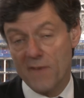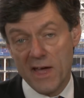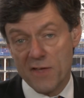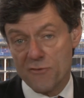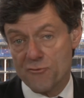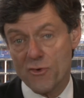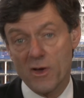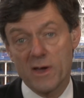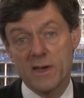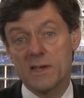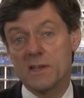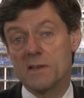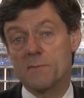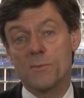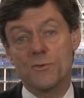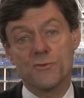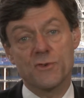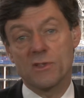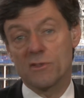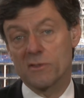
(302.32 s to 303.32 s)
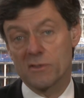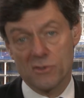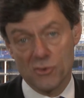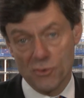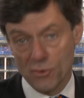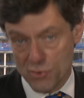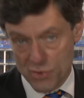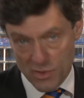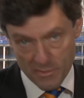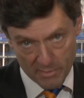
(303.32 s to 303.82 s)
Fair Trade, Marine
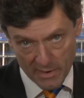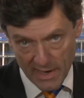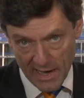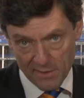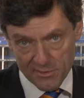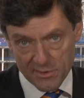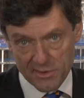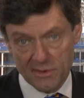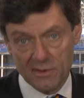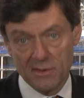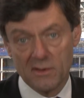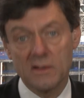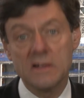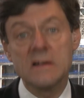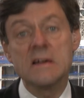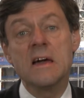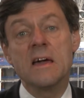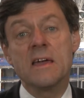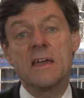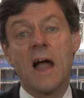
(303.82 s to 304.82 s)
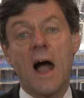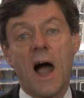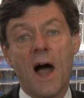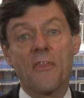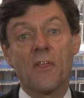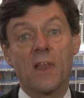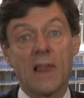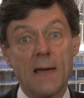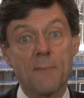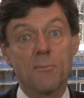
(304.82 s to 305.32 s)
Stewardship Council, you know,
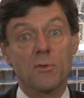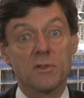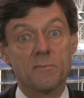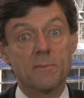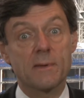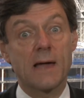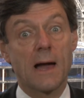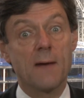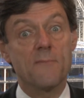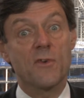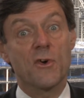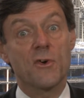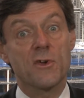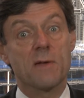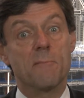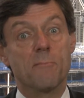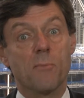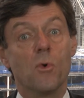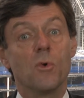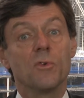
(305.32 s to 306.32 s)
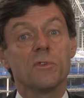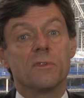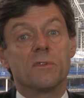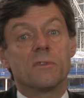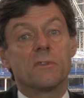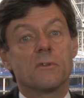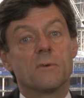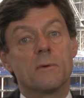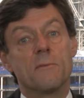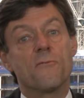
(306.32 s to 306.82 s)
other labels become very
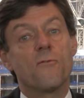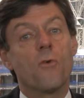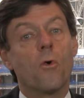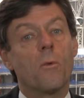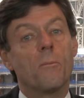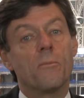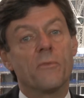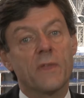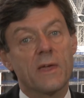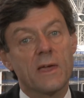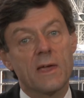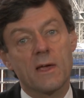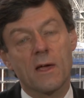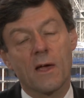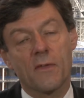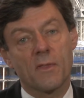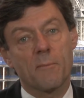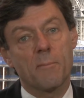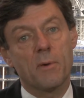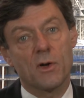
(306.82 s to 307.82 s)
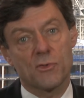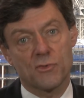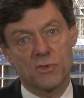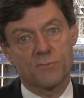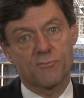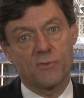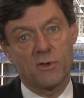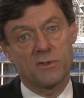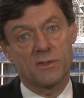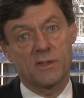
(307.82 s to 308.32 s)
important to inform the
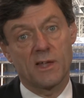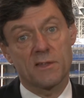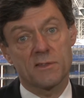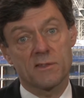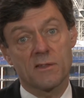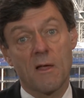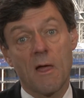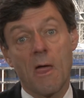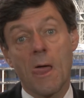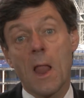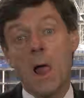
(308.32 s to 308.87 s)
purchase process.